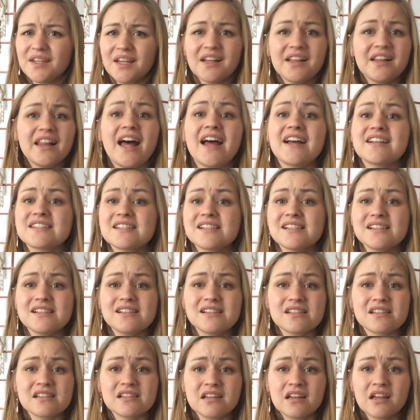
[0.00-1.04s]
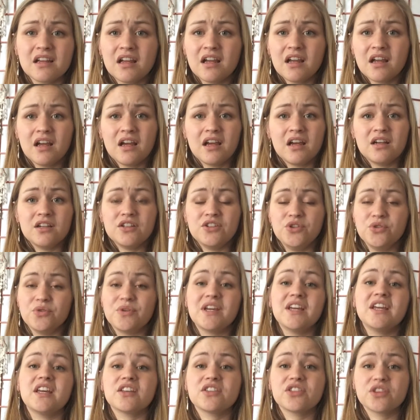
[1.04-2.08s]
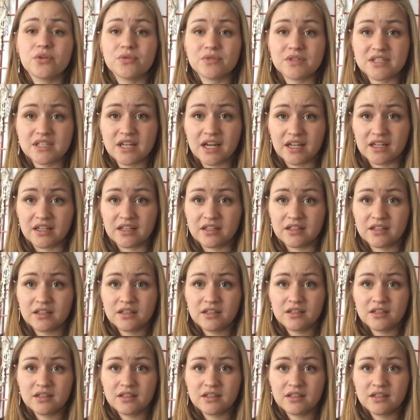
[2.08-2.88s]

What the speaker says: classes. You can get those done.